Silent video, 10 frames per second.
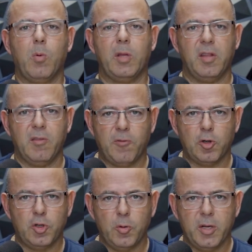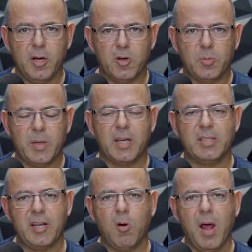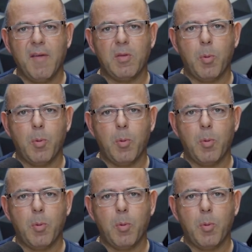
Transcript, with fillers: within the first two years because they don't have the